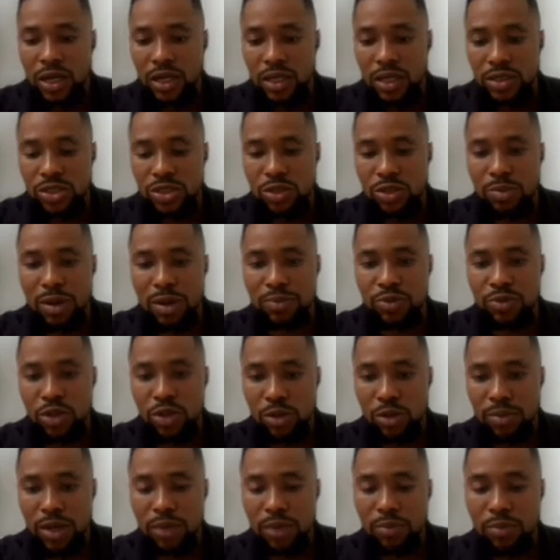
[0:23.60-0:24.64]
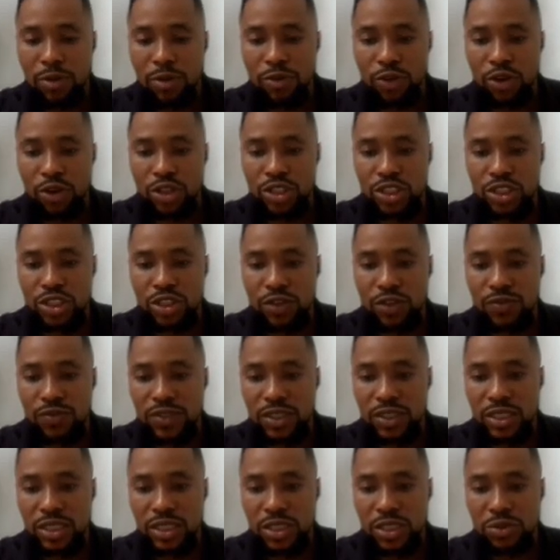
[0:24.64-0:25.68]
Some abnormal morphology of the
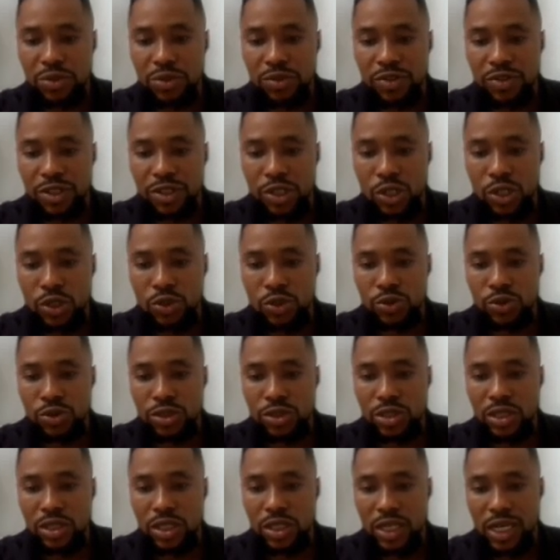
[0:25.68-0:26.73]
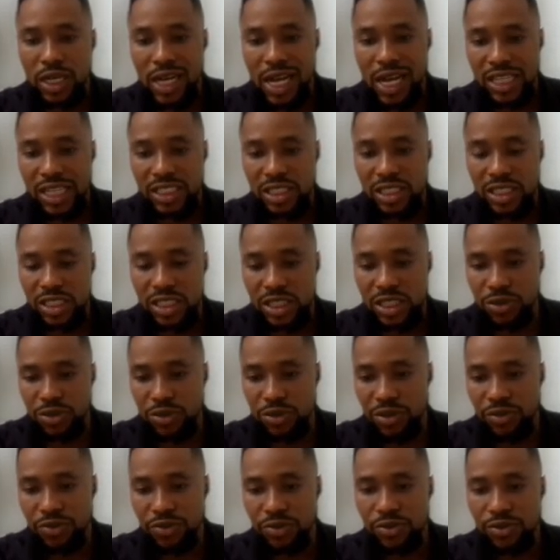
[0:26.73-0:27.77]
T wave include a large T
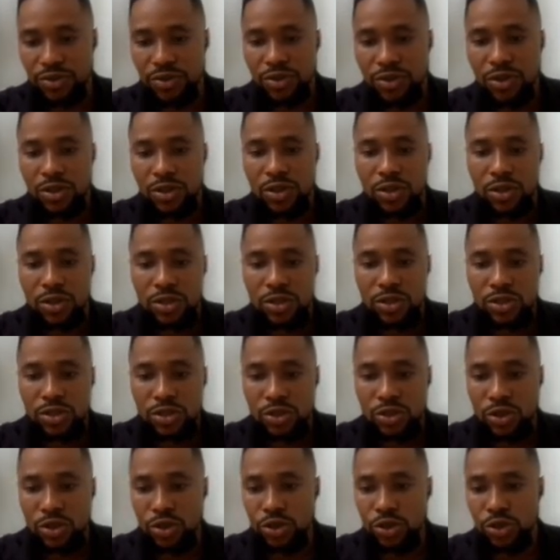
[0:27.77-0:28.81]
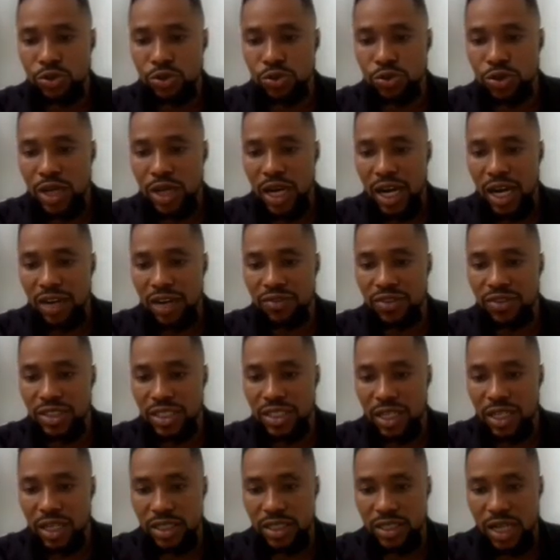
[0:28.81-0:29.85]
wave. So you could have it
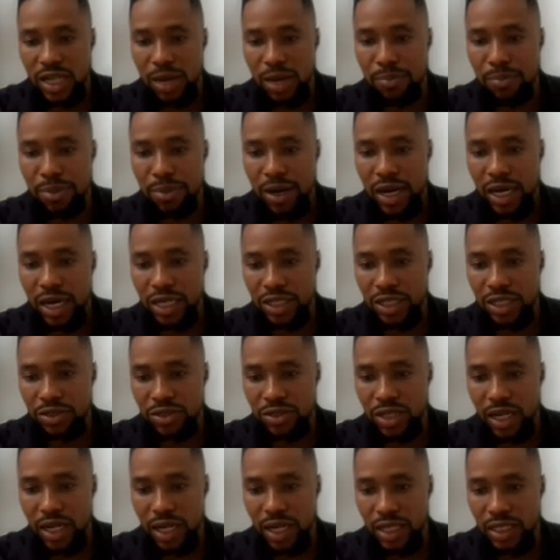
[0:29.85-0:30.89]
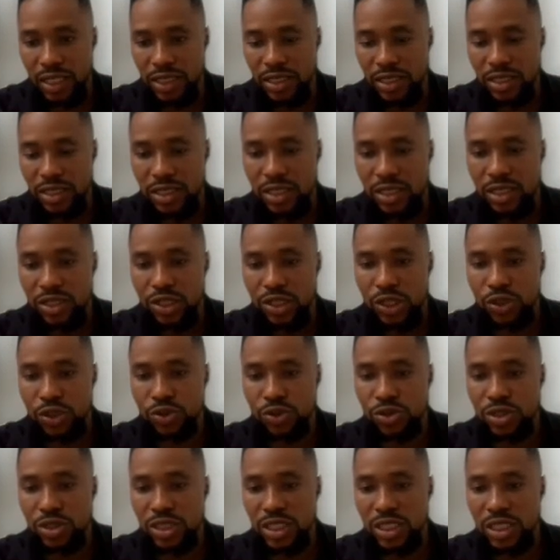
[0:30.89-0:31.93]
as hyperacute like this. You
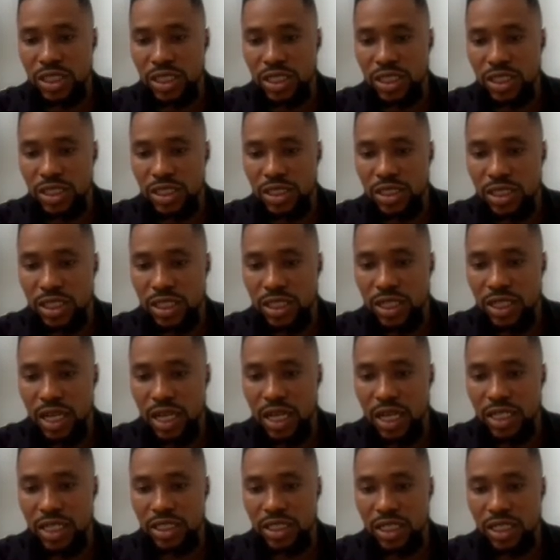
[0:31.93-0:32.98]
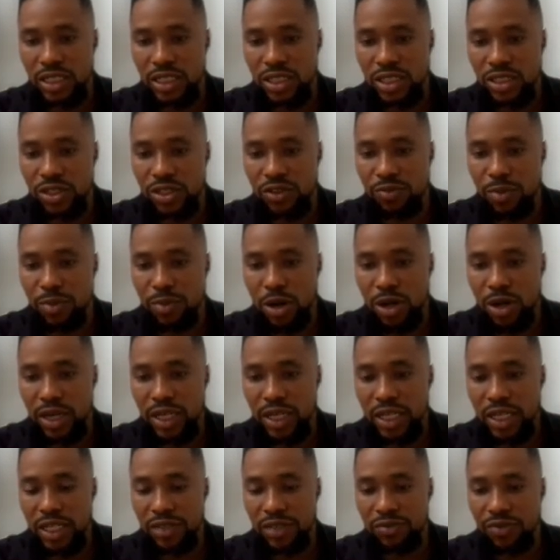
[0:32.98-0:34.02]
could see this in early stages of
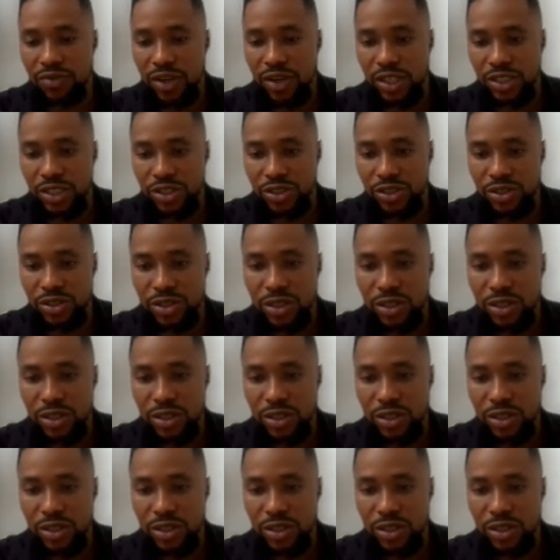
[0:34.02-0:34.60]
myocardial infarction.